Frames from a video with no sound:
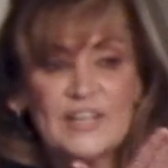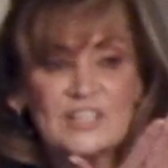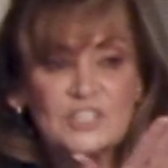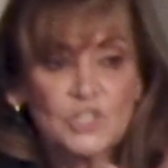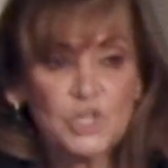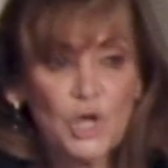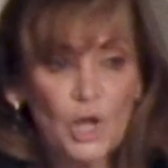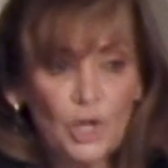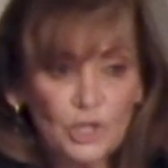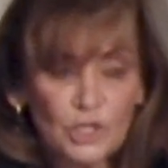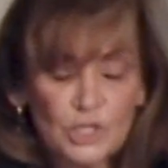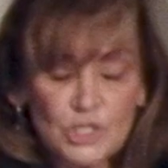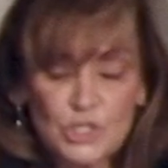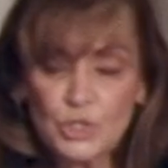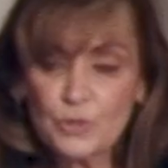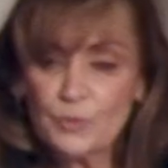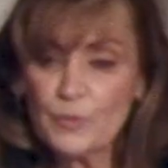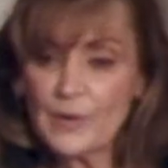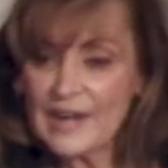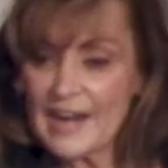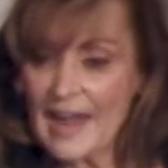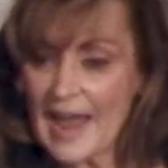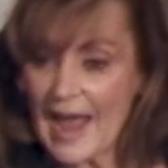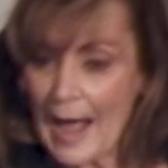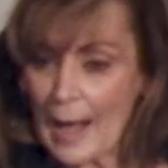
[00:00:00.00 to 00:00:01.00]
told you
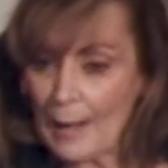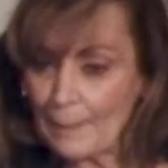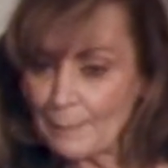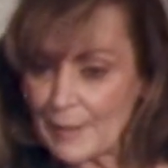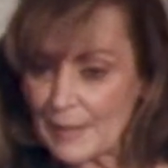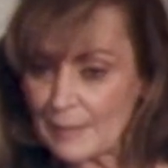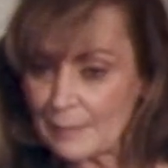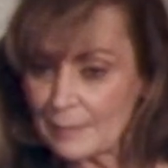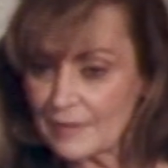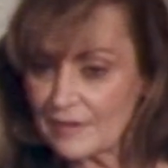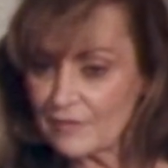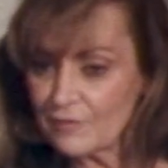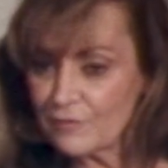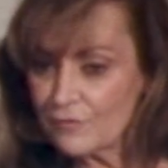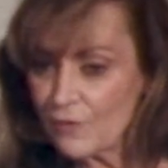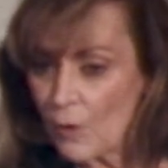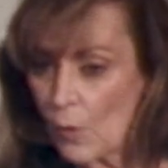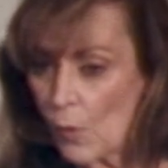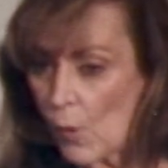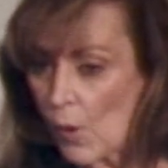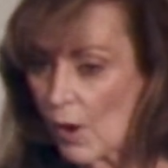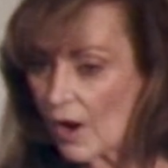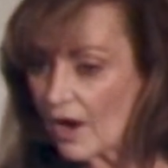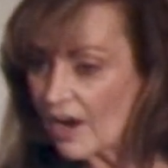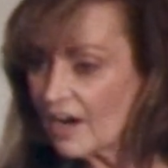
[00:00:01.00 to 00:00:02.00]
what happened
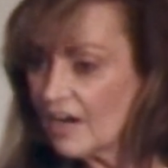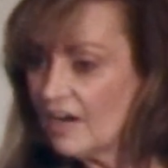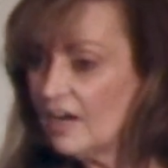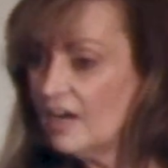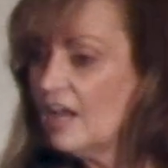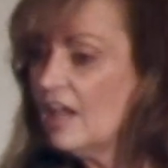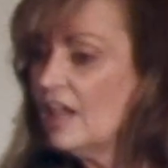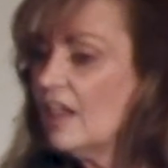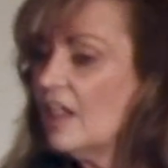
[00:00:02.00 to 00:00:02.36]
before.